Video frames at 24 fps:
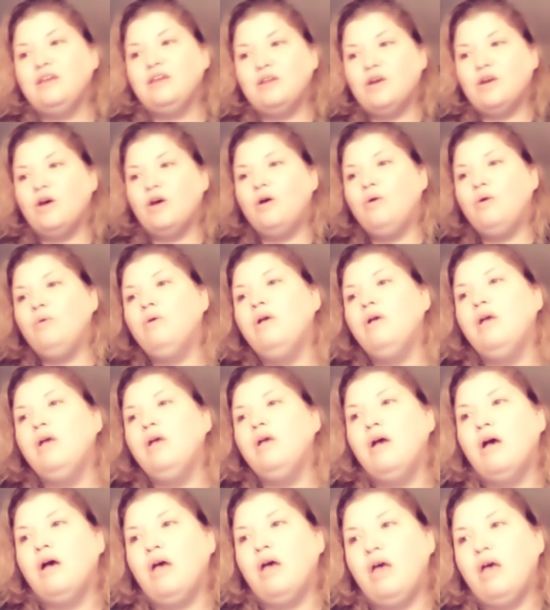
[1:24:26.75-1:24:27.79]
know,
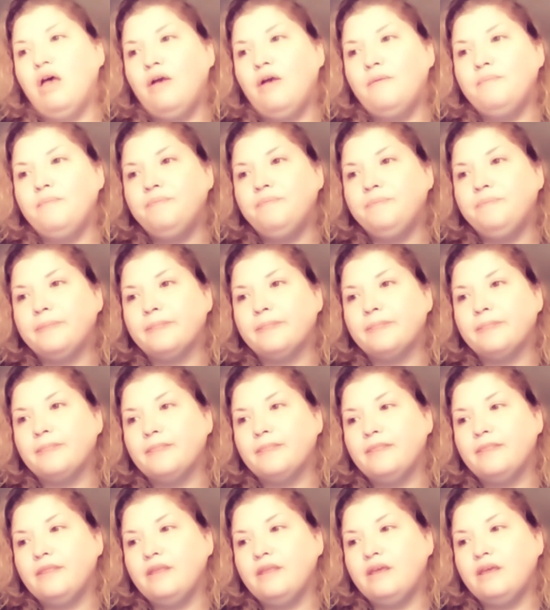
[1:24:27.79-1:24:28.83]
um,
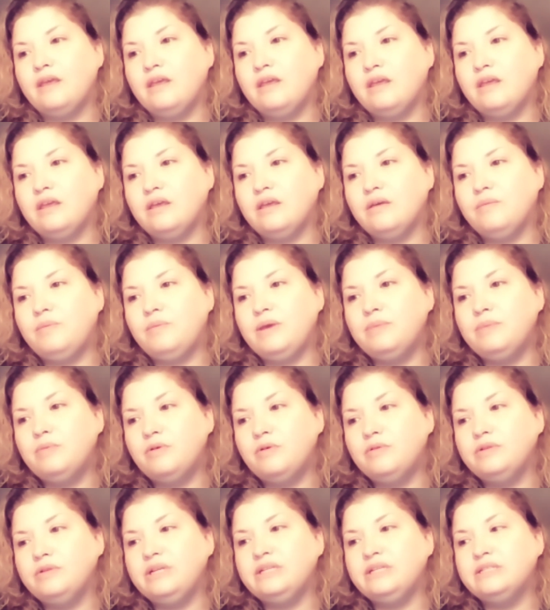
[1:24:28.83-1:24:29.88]
people
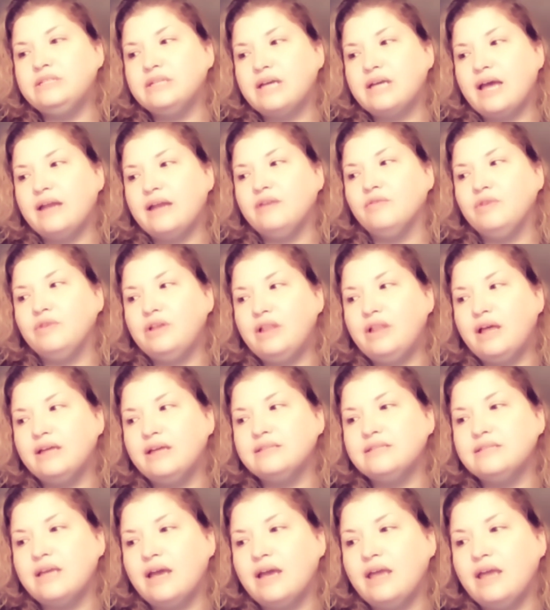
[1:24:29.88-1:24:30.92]
need to kind of realize
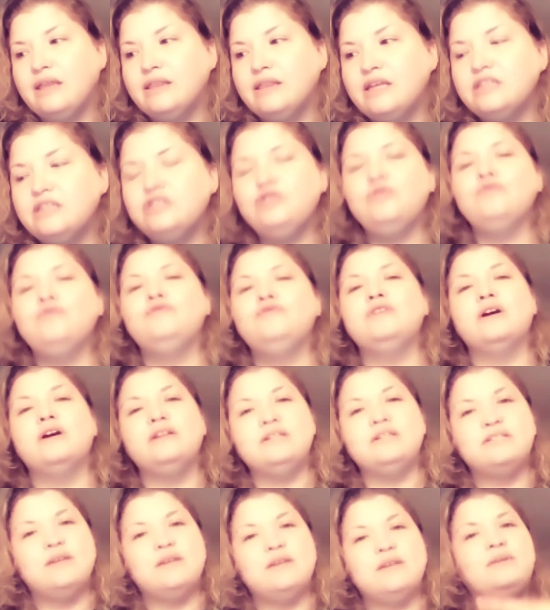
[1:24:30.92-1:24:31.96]
that unless you've done
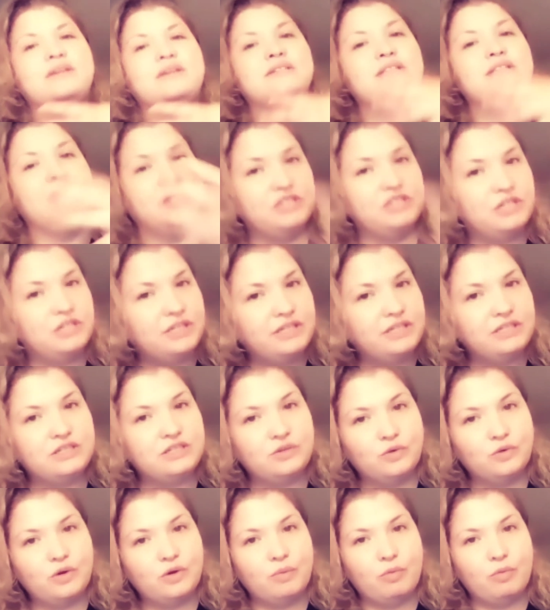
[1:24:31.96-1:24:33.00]
something intentionally
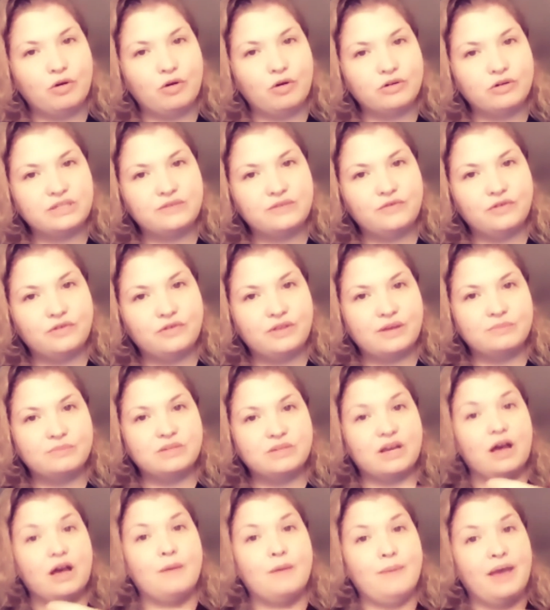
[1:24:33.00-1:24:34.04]
to a person for them to
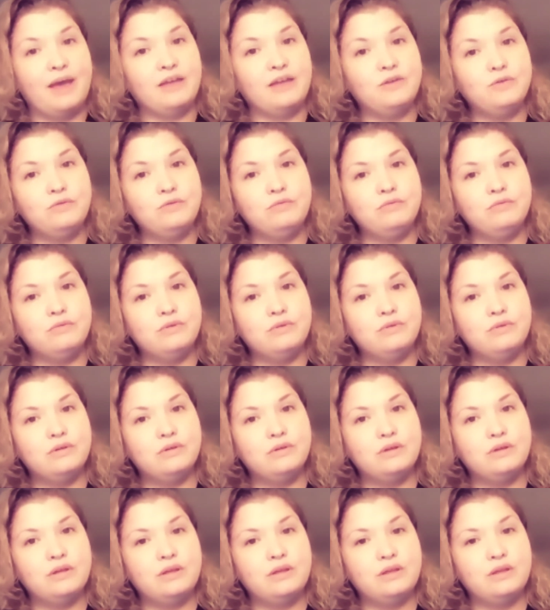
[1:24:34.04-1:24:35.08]
come at you,
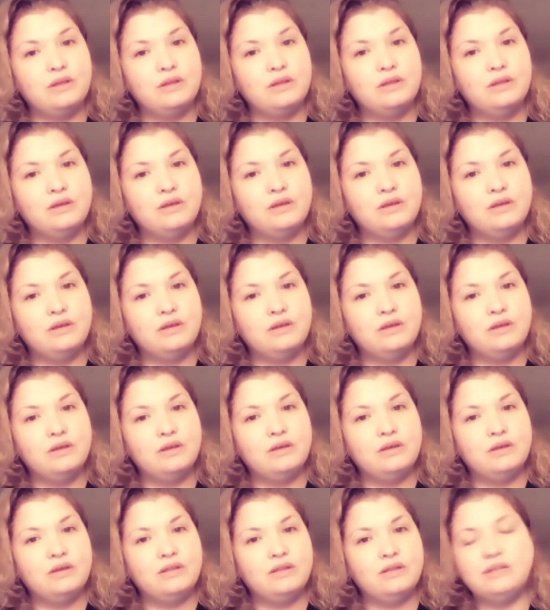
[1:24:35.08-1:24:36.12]

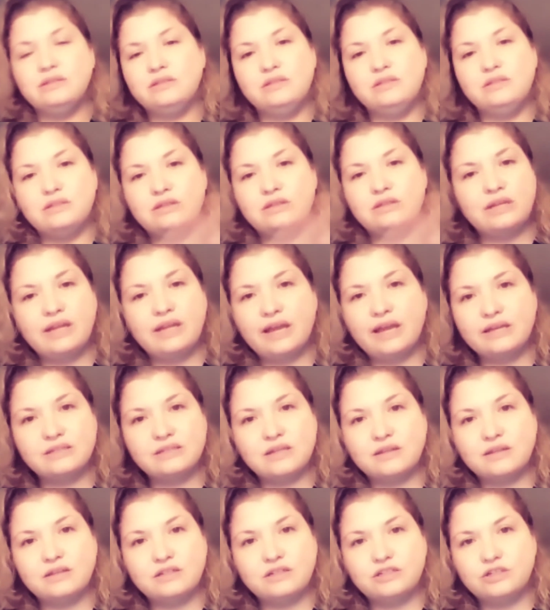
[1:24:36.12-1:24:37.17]
then it has nothing
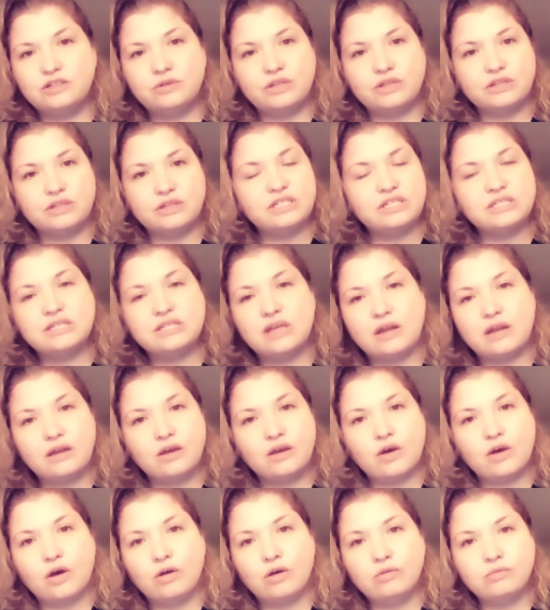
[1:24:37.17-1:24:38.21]
to do with you. Just let it
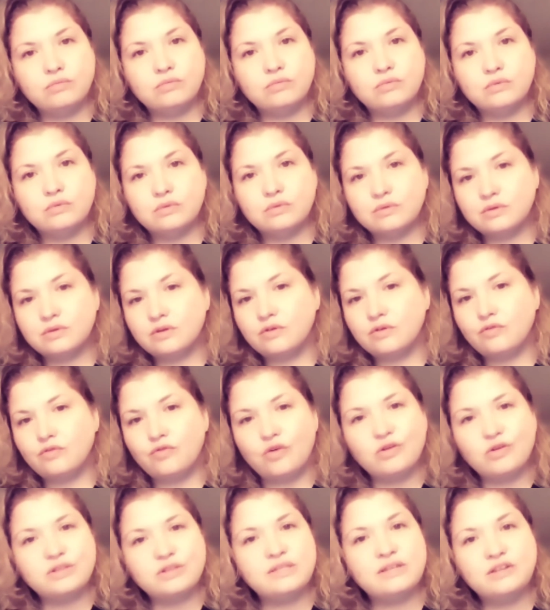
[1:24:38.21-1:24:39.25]
go.
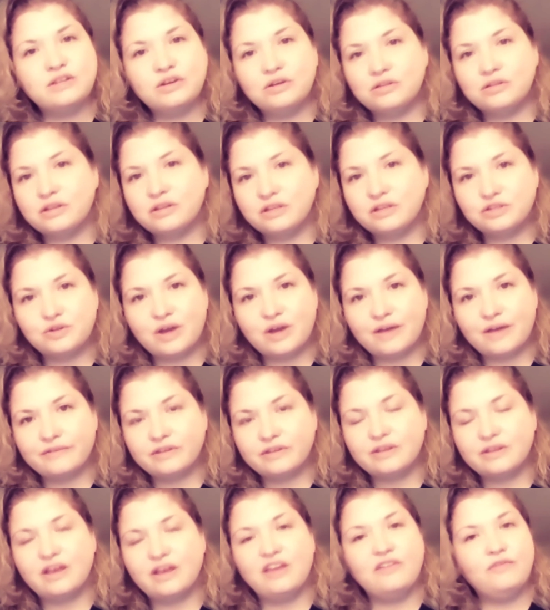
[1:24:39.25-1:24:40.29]
Focus on the good things you have in
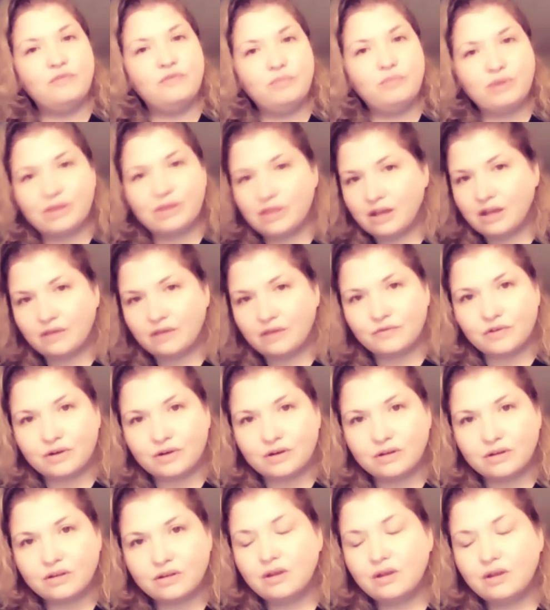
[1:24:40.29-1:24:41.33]
life. Be thankful.
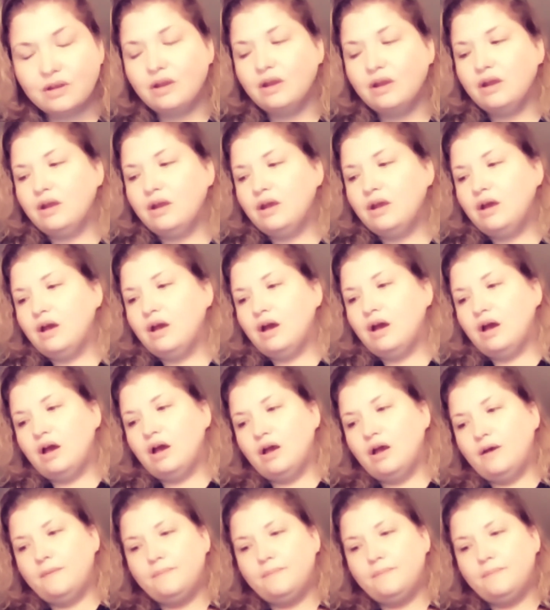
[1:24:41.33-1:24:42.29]
Um,